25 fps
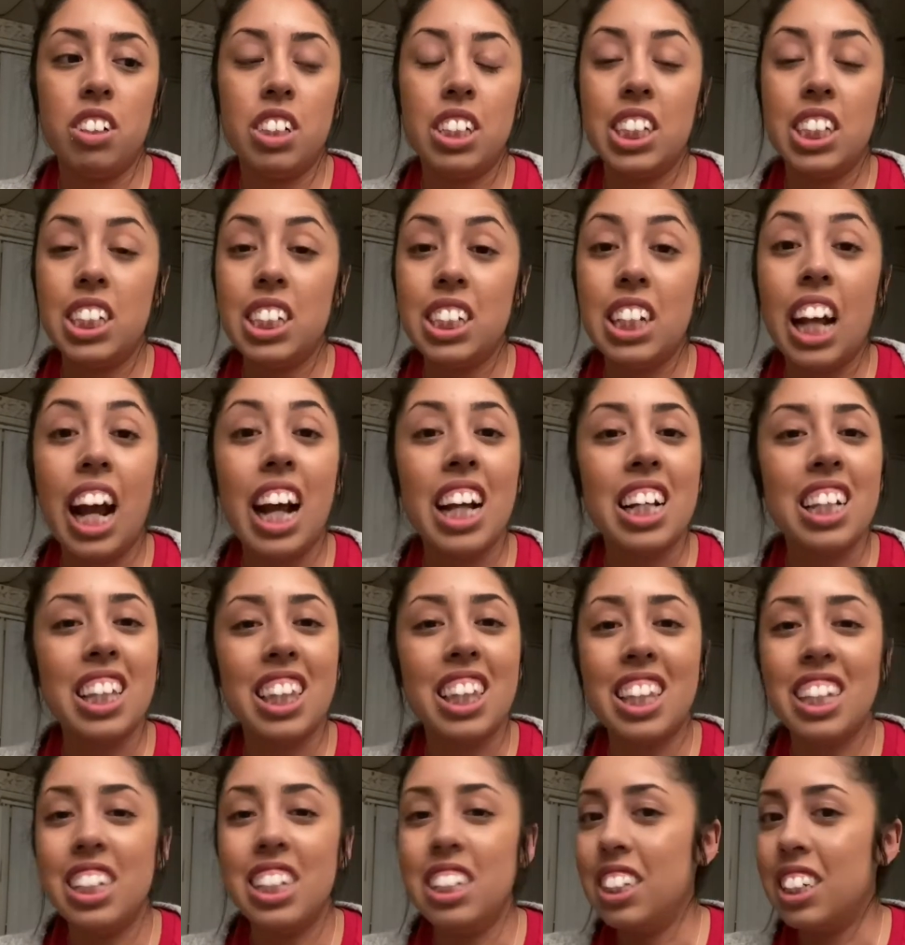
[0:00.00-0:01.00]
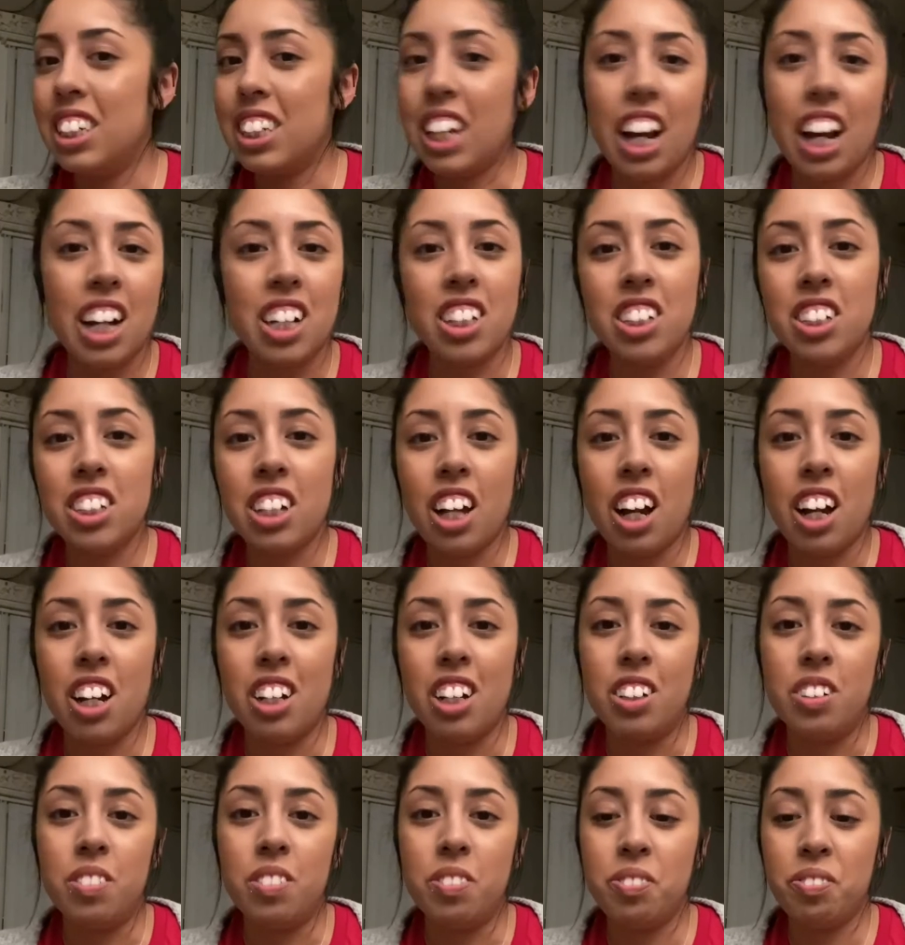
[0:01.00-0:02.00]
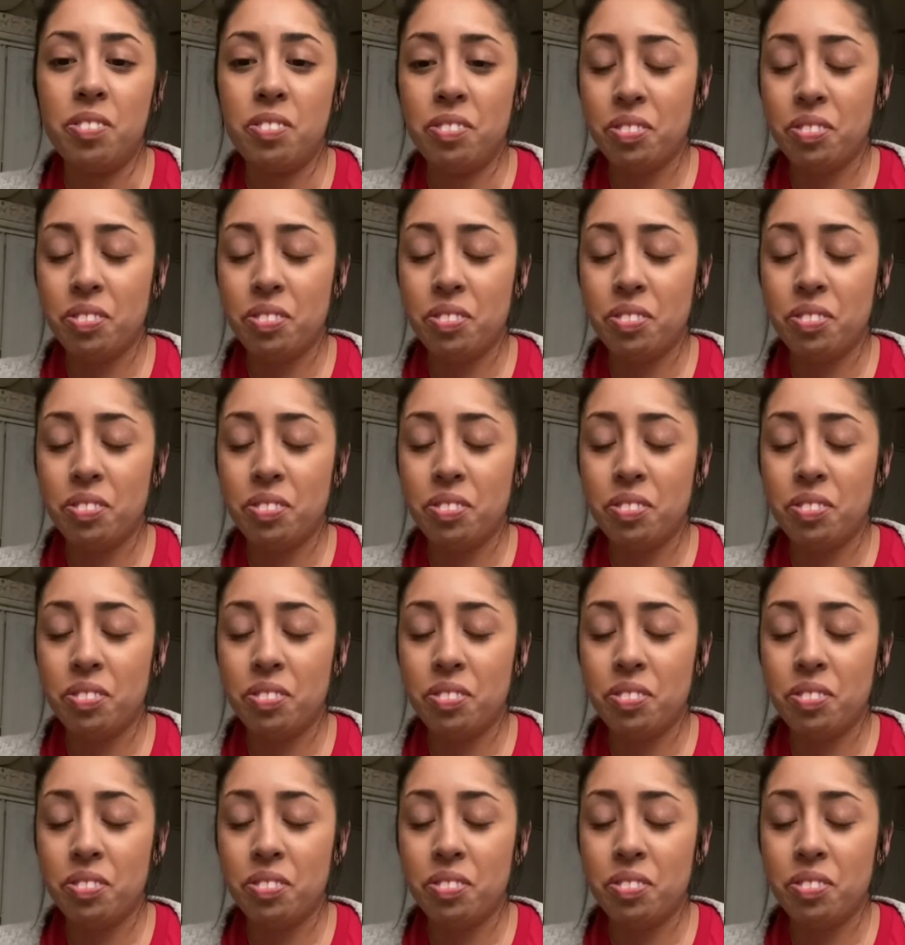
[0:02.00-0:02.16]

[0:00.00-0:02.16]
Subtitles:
tight the entire time,